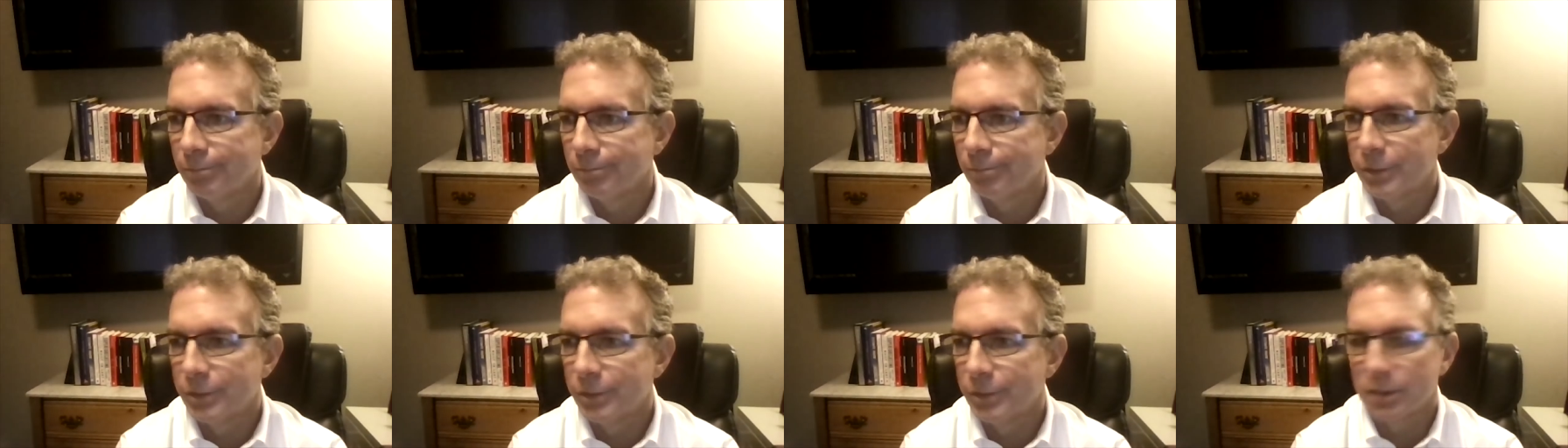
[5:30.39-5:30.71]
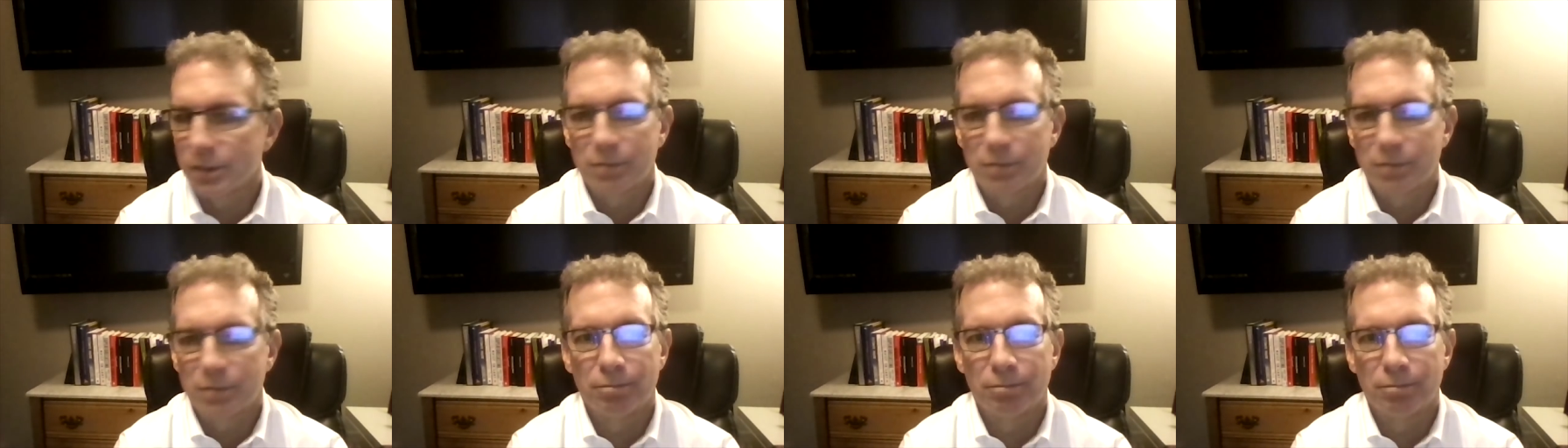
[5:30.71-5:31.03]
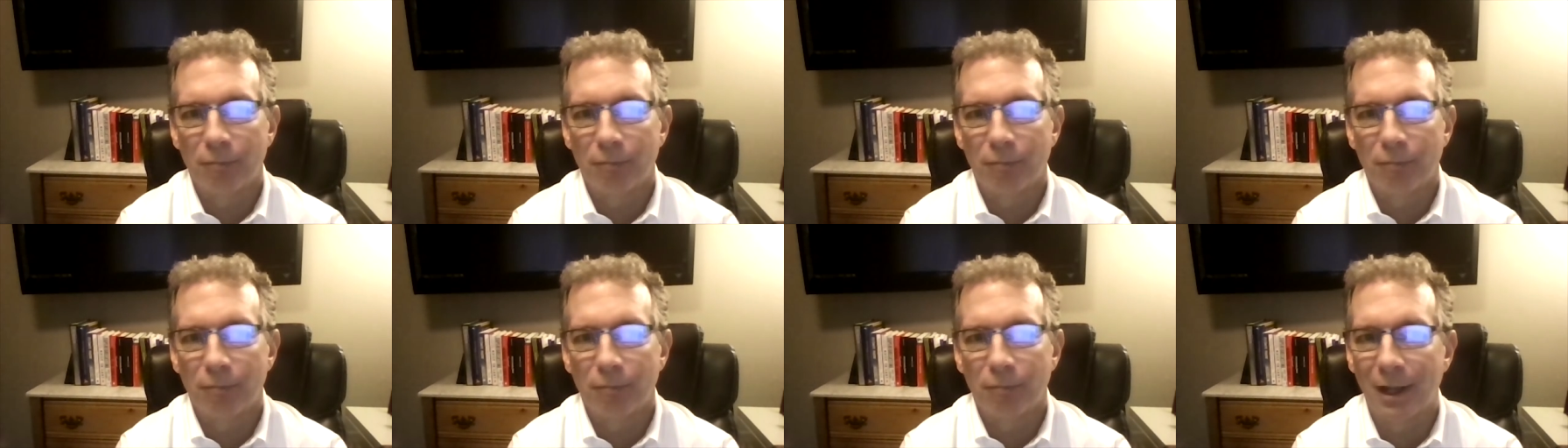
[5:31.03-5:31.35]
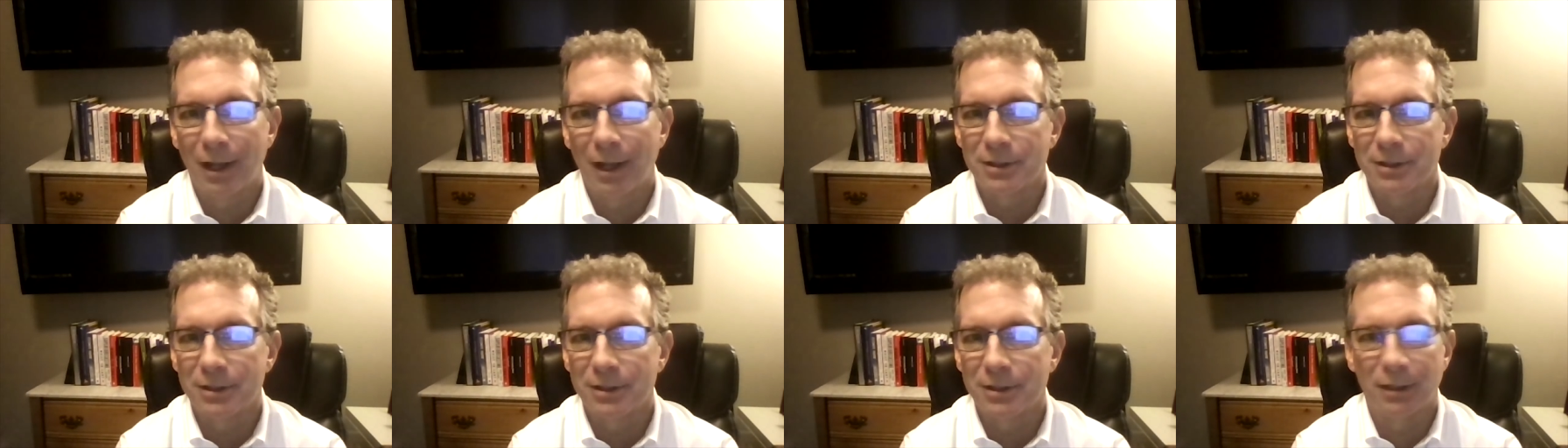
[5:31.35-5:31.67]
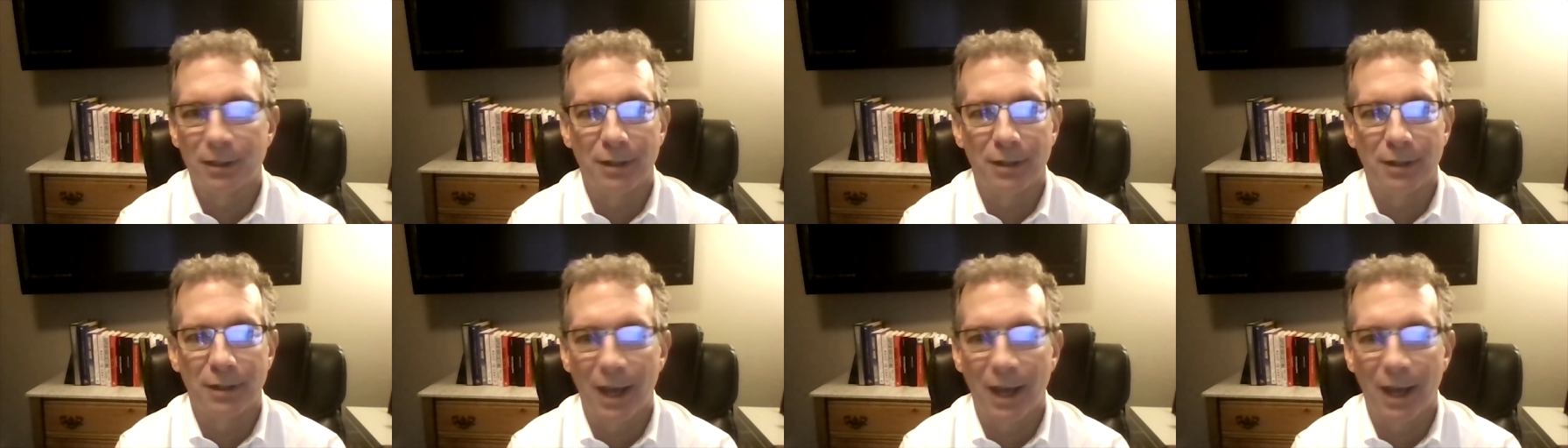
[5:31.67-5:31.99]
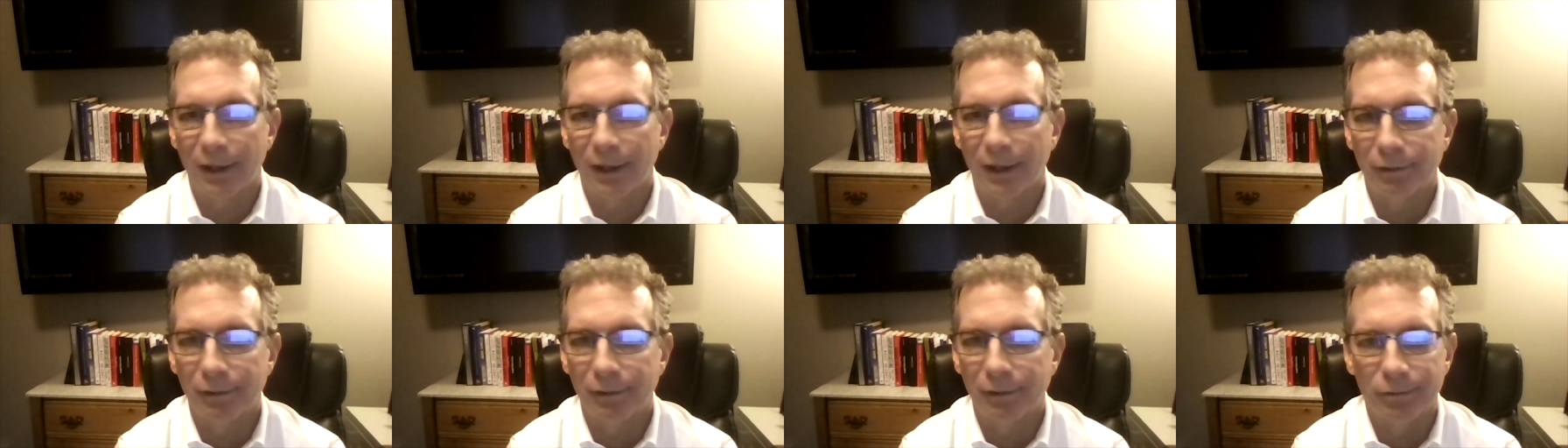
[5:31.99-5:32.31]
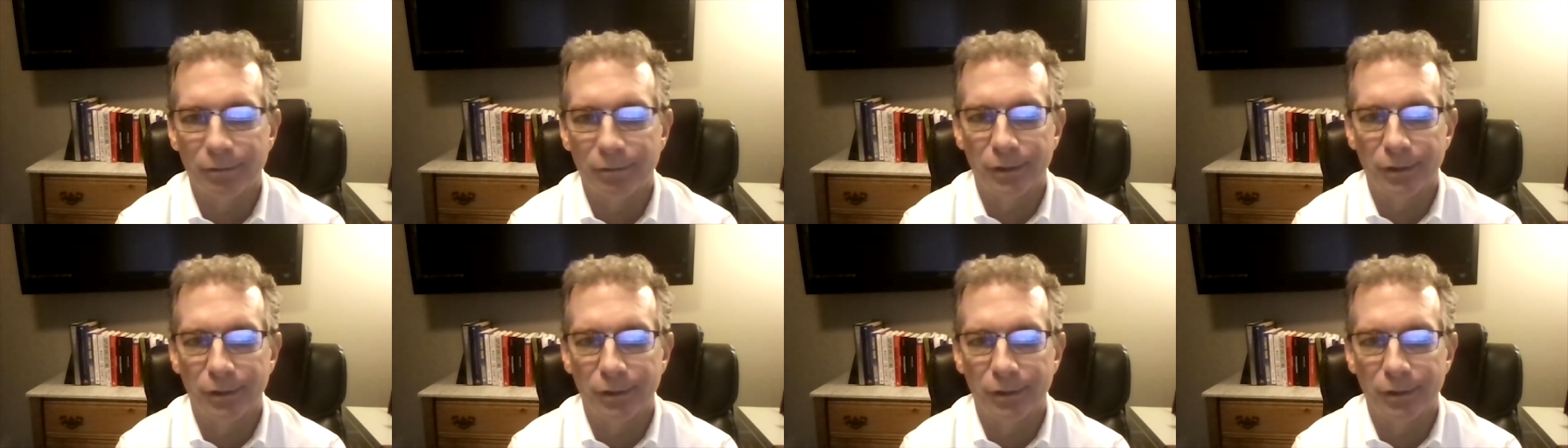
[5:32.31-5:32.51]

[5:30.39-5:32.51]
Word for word: just analyzing data.